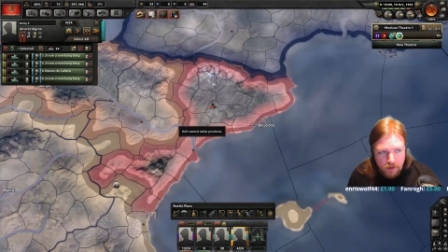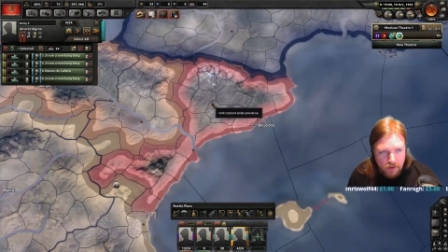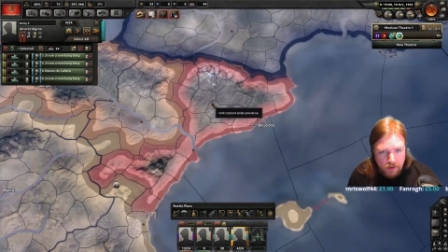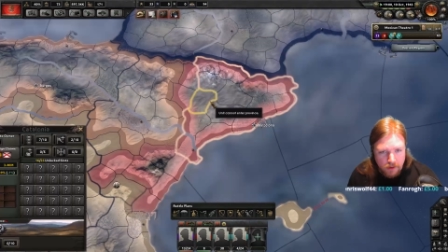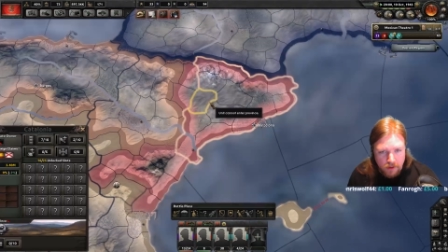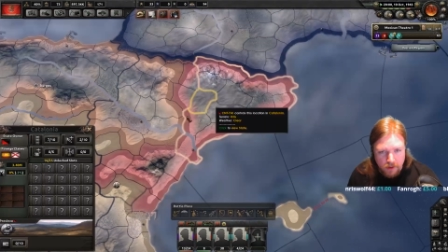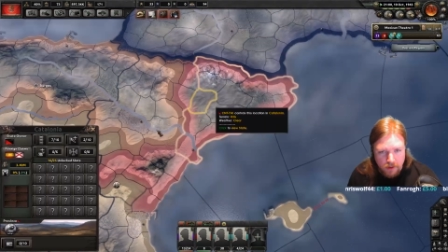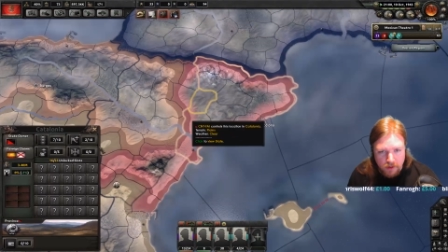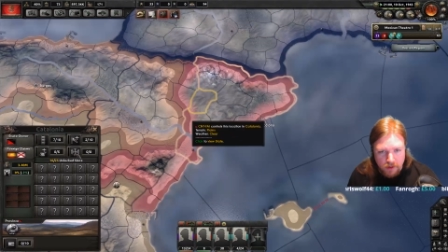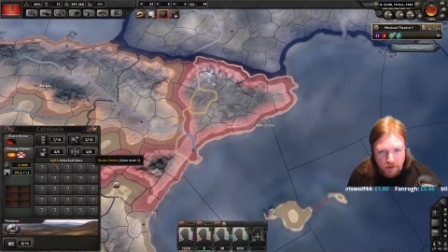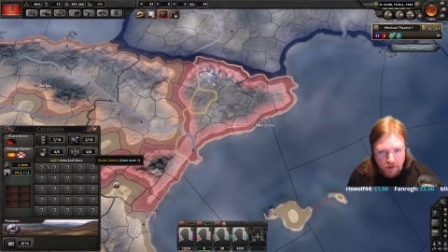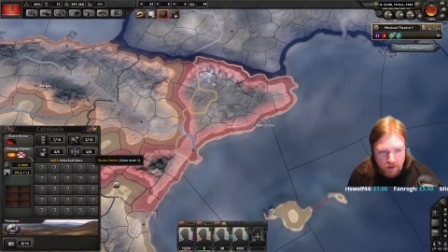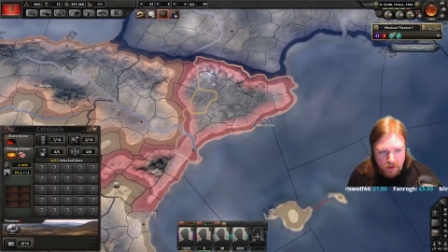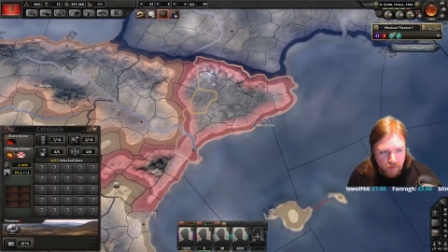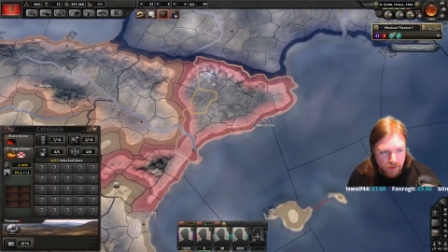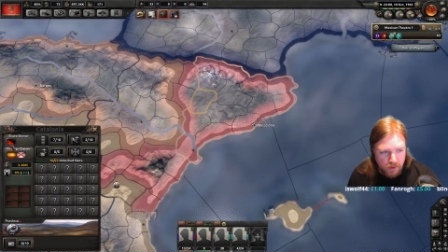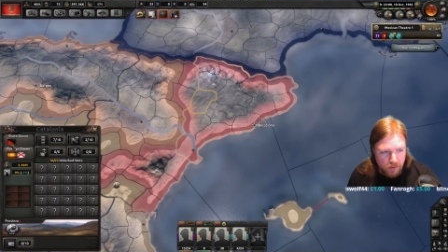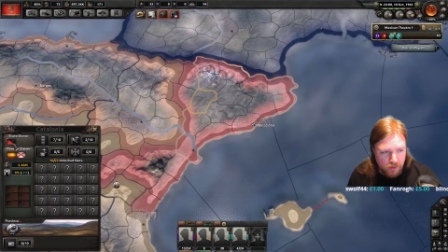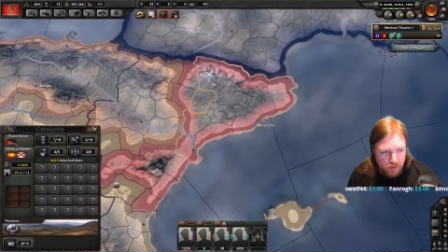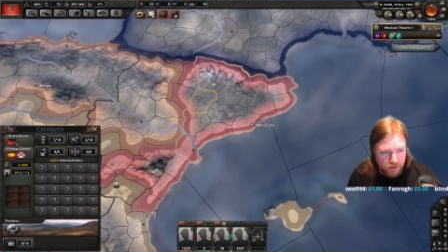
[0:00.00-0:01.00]
And then
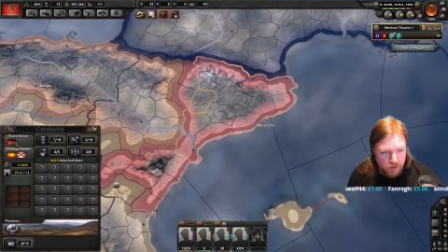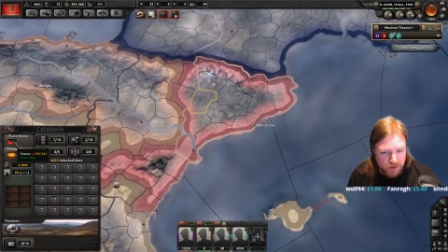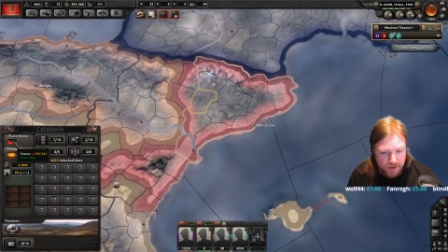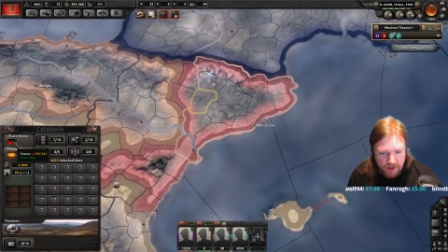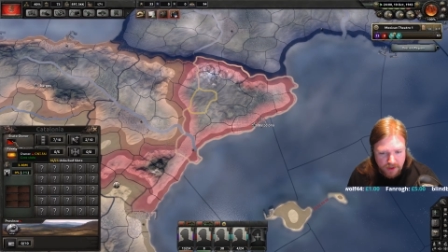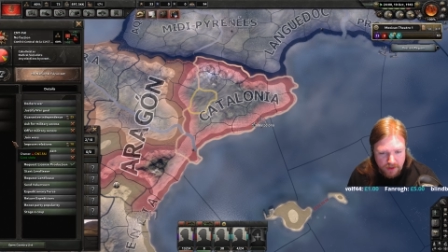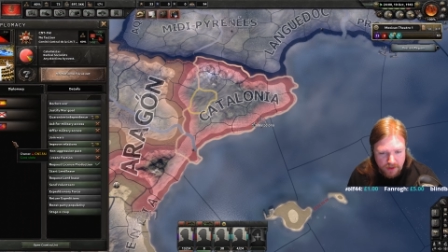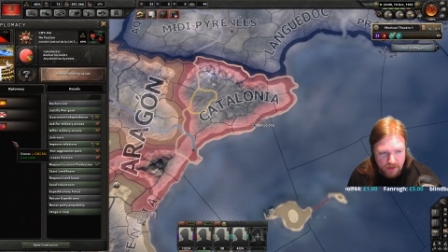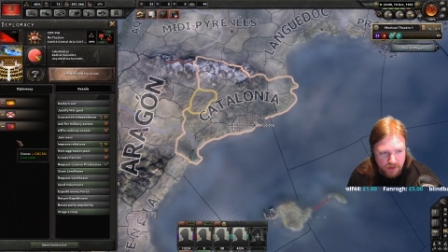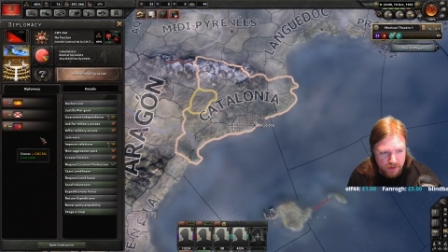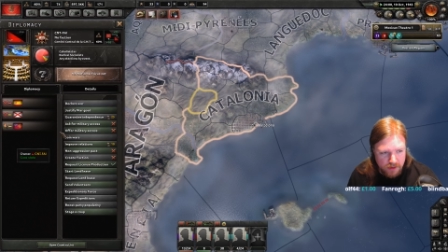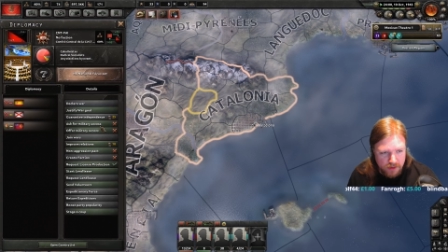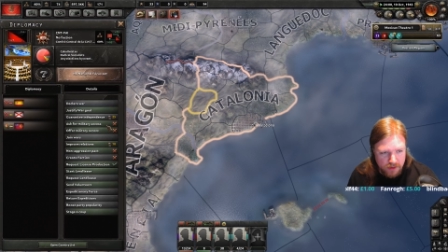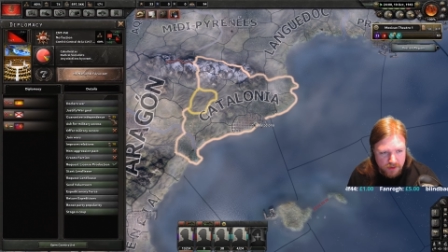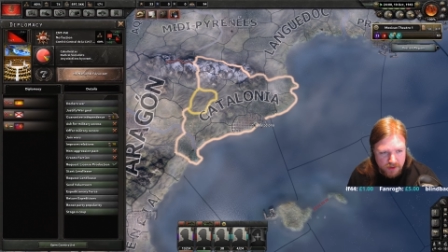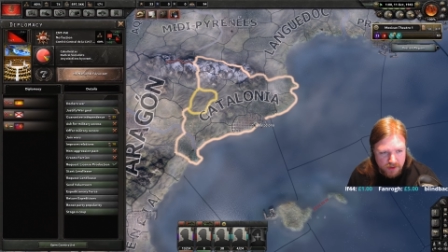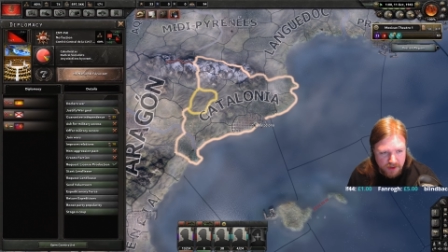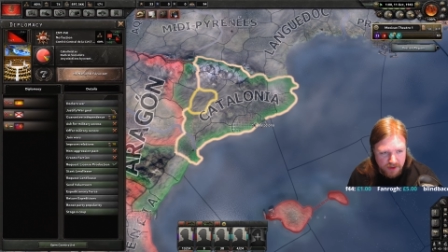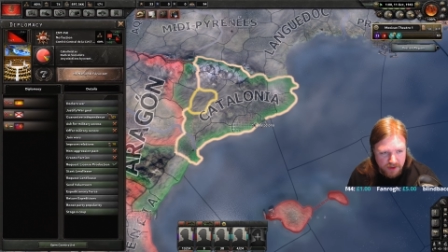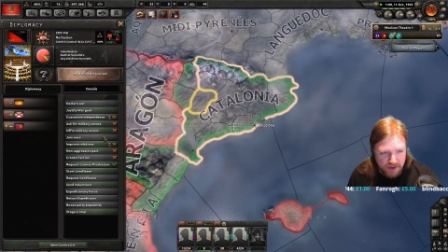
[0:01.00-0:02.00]
we will send
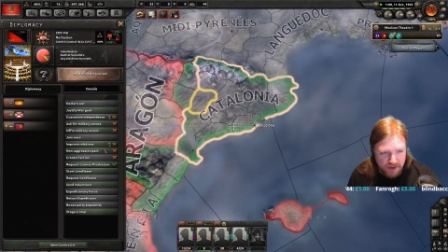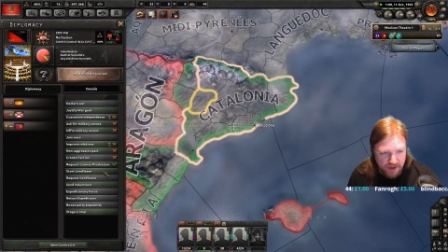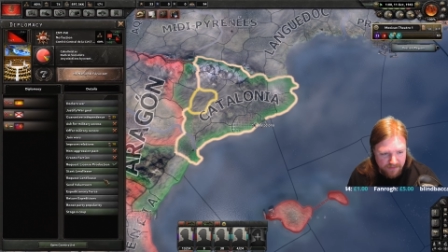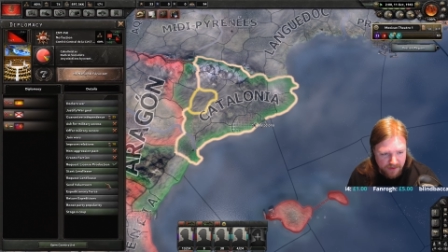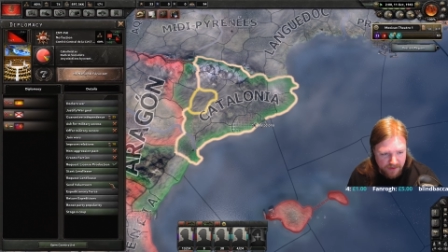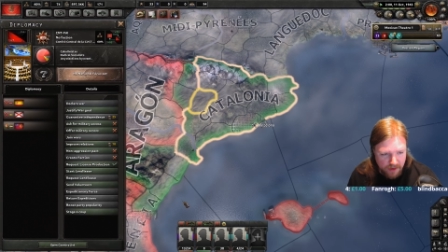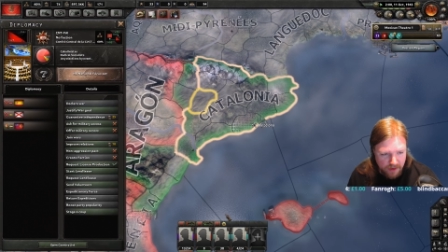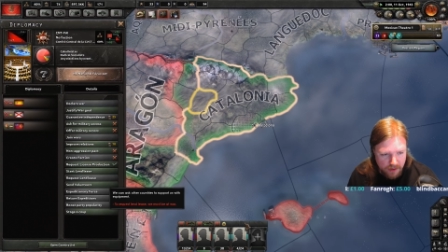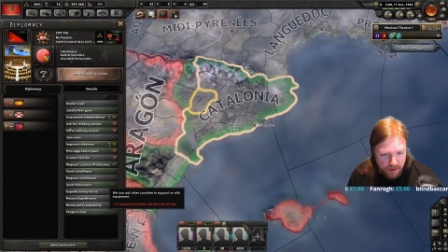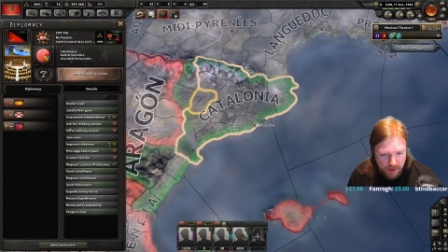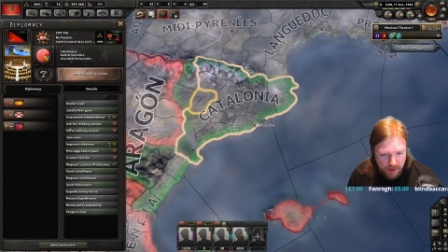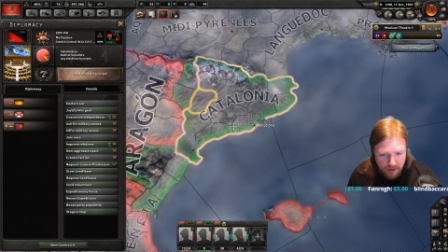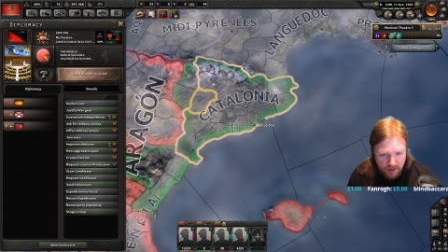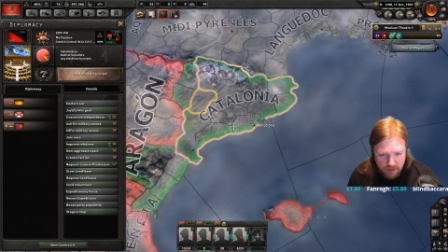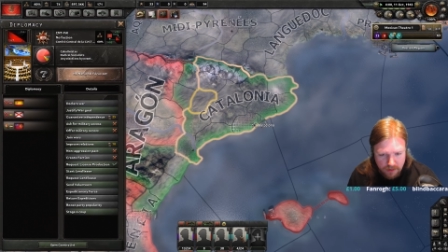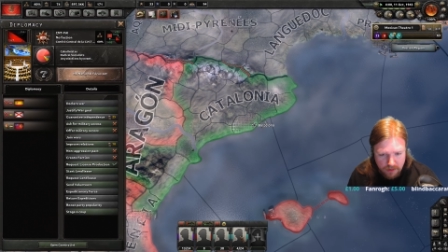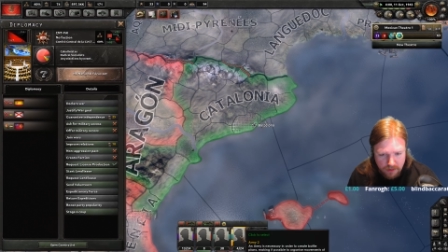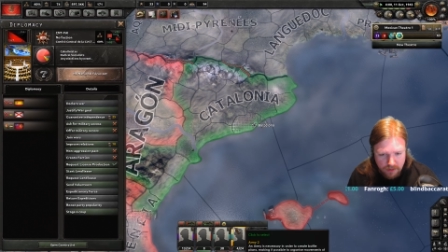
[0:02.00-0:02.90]
C N T F A I